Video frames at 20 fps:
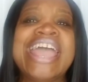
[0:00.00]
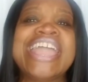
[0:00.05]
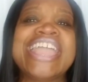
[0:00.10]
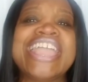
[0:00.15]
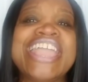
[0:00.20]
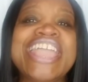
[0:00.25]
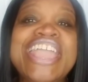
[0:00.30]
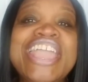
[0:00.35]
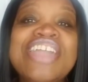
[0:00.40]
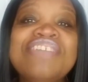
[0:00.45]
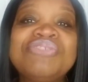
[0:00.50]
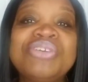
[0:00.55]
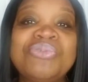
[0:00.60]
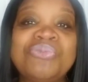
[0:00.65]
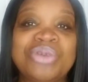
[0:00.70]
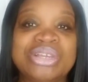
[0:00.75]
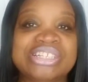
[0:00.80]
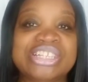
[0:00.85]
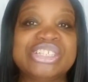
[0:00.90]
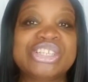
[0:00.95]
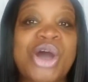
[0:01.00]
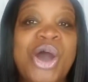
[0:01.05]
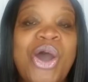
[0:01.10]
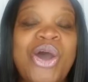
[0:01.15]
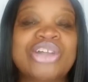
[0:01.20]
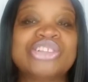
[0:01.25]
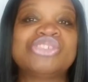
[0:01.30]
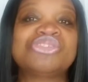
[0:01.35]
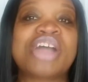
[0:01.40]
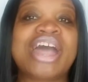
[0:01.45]
Even when
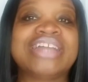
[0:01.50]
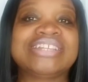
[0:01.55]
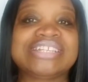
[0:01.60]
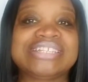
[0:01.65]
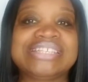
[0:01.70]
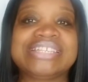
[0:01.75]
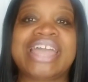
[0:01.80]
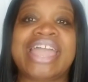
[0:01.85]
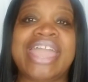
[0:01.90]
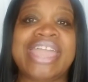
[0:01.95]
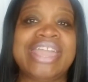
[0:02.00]
Saul tried to say,